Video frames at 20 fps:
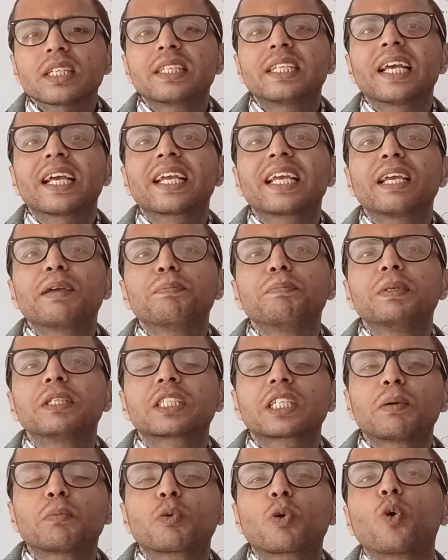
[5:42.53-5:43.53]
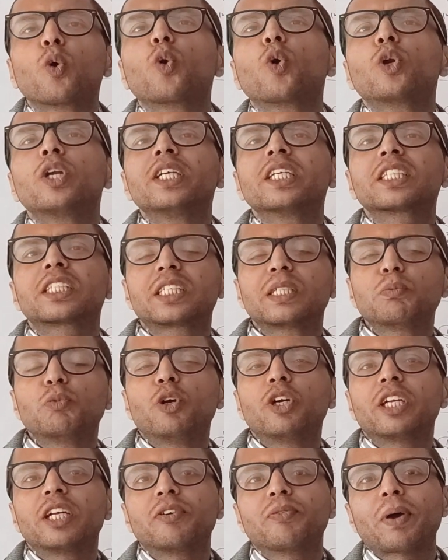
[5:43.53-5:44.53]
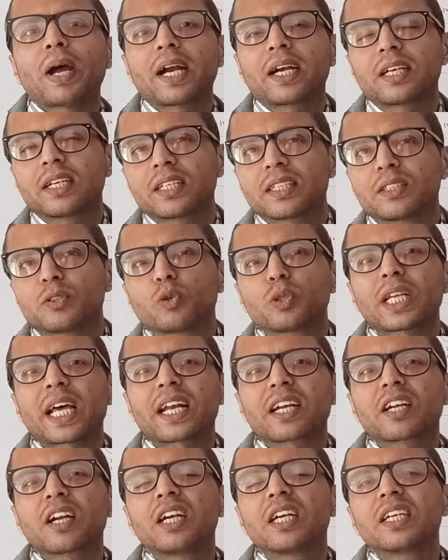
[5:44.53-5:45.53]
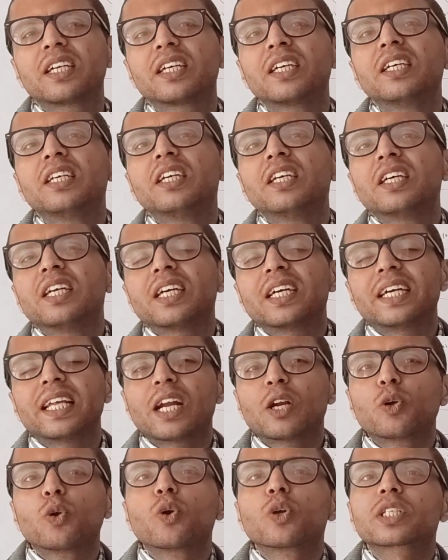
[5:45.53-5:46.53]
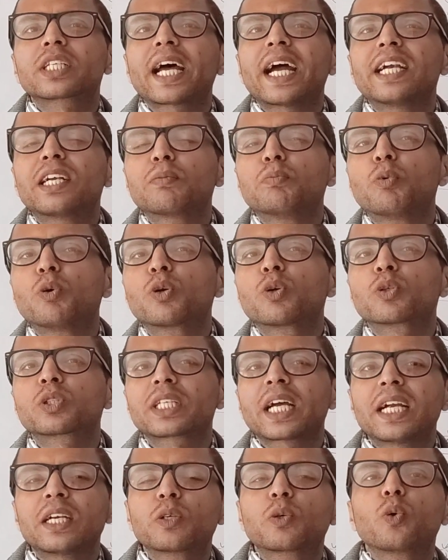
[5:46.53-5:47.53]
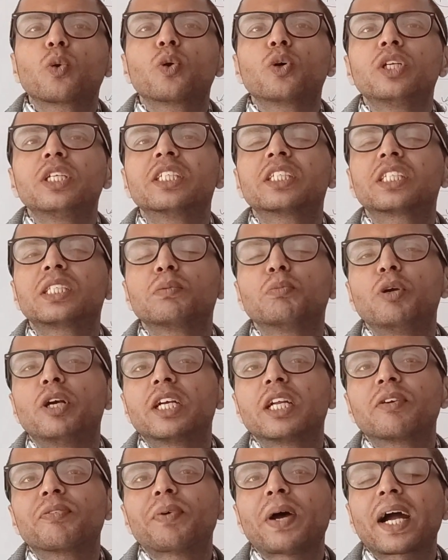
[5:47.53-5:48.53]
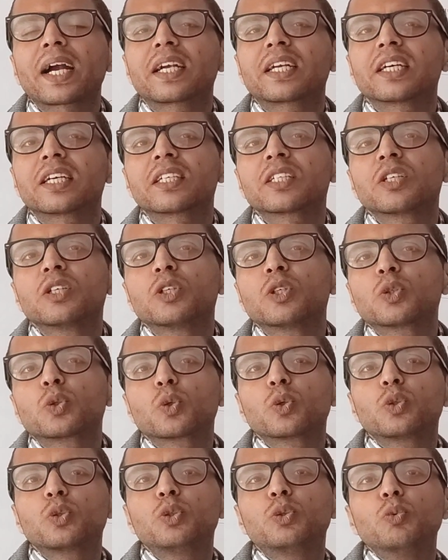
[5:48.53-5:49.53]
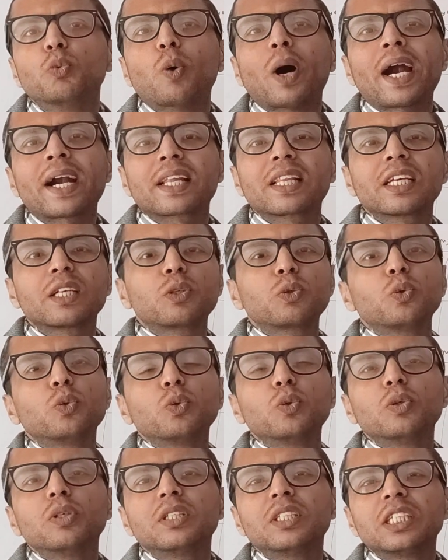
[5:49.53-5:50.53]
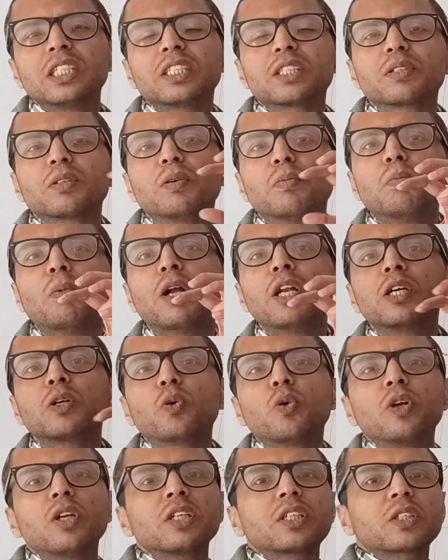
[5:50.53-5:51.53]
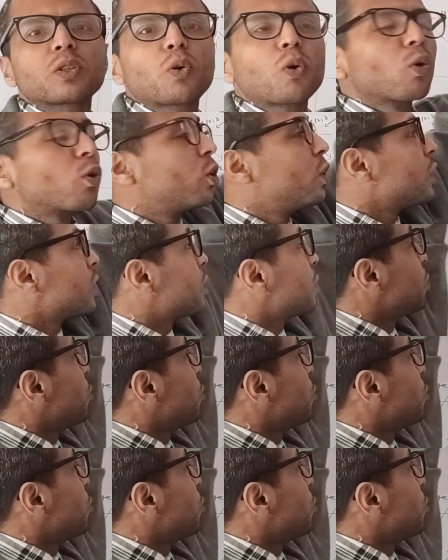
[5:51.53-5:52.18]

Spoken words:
they give me some colony stimulating factor. Those are called granulocyte, monocyte colony stimulating factor. So what they do, these molecules, colony